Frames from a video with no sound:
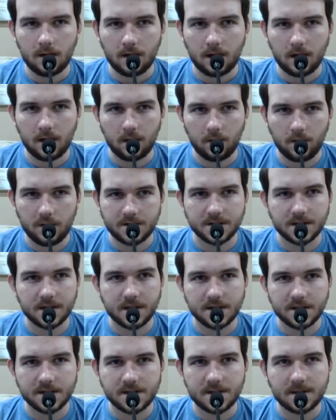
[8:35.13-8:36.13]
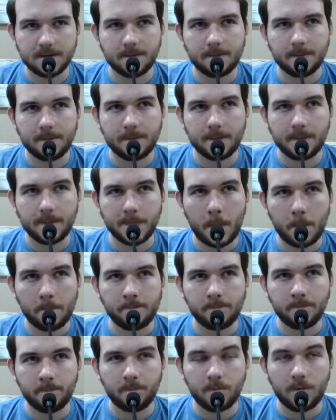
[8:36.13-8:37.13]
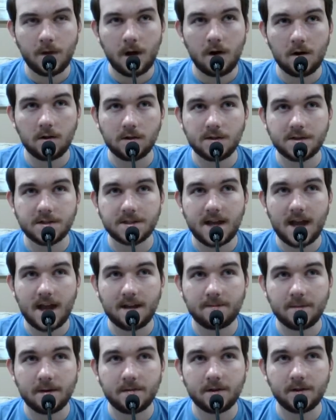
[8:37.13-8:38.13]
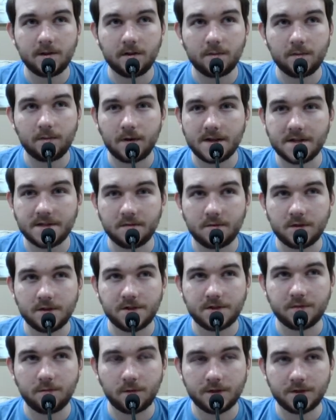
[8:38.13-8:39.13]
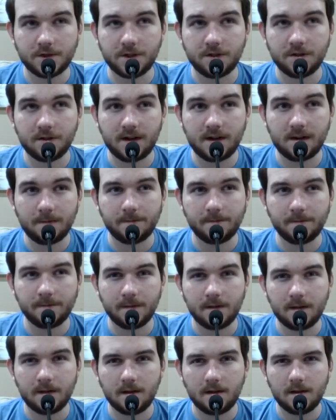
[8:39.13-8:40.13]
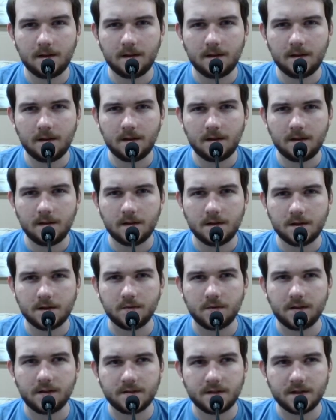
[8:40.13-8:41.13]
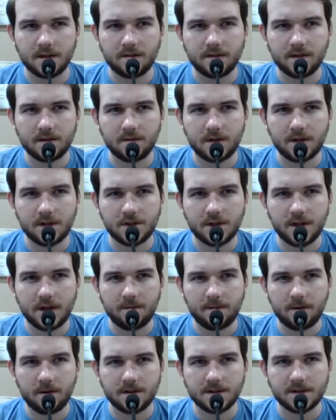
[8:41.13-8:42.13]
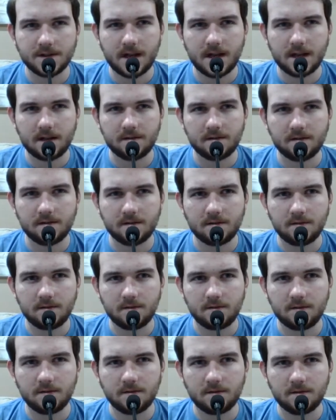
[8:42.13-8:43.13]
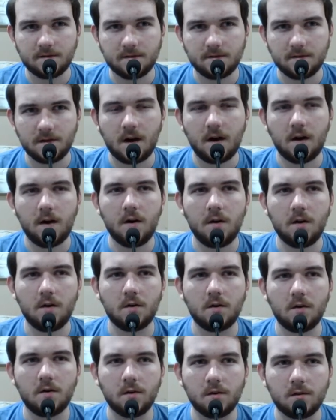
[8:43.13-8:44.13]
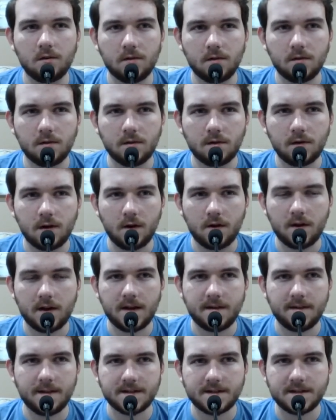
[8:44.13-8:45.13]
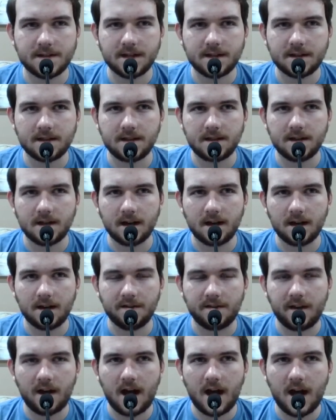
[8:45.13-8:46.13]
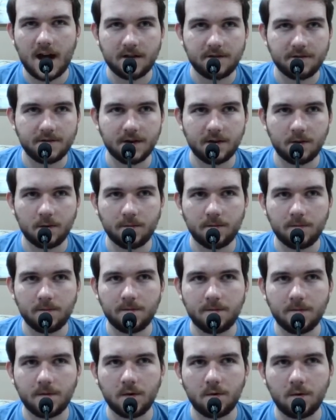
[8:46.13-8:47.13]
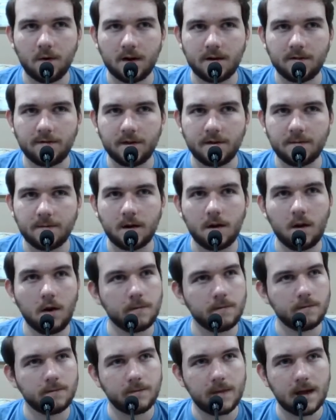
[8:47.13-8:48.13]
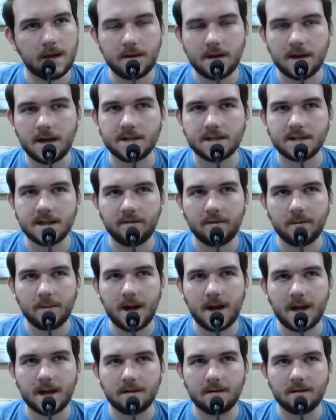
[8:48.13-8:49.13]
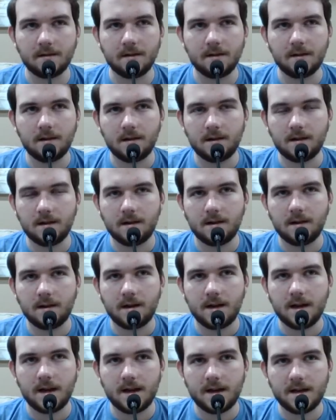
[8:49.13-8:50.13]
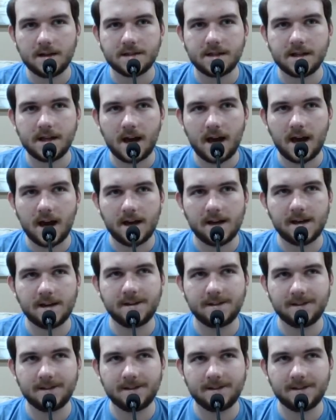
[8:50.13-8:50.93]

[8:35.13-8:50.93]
Oh, what is this? Oh, it looks sad. Maybe a little present will cheer it up? Do we have to give it the red gem, or is that... Oh, okay, that's not the eye of the water volume. Or maybe it is. Never mind. It is the eye.